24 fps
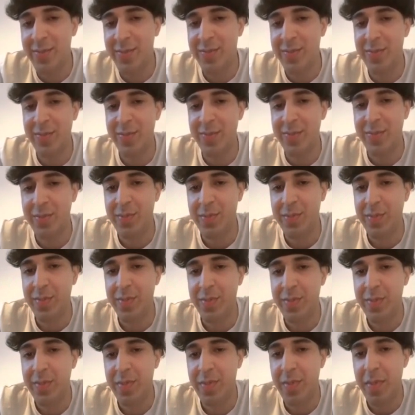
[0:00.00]

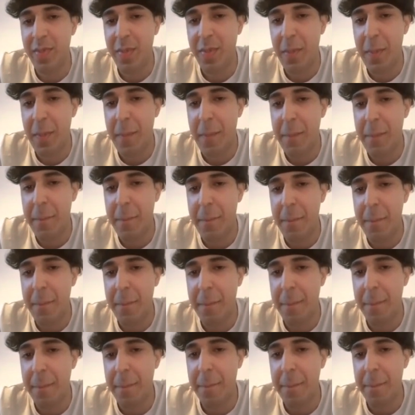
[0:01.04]

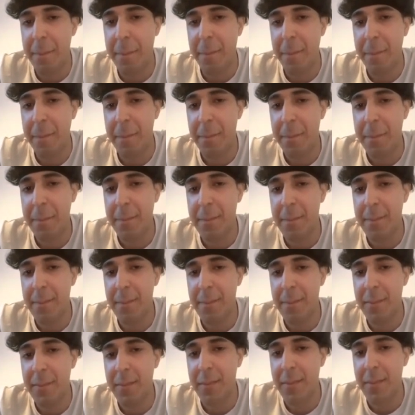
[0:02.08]

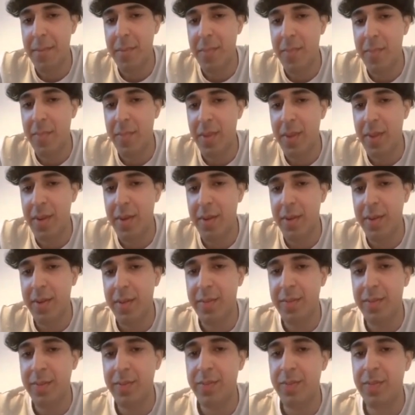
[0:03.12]

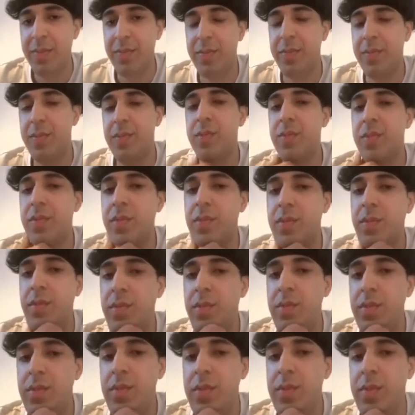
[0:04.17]

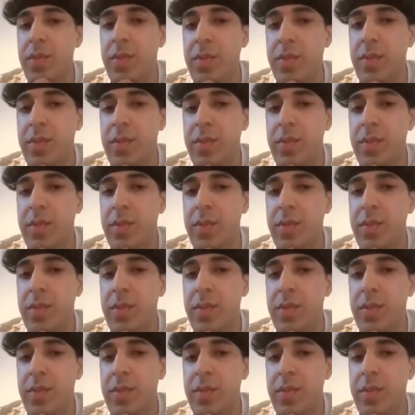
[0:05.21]
No words are spoken by the person on screen.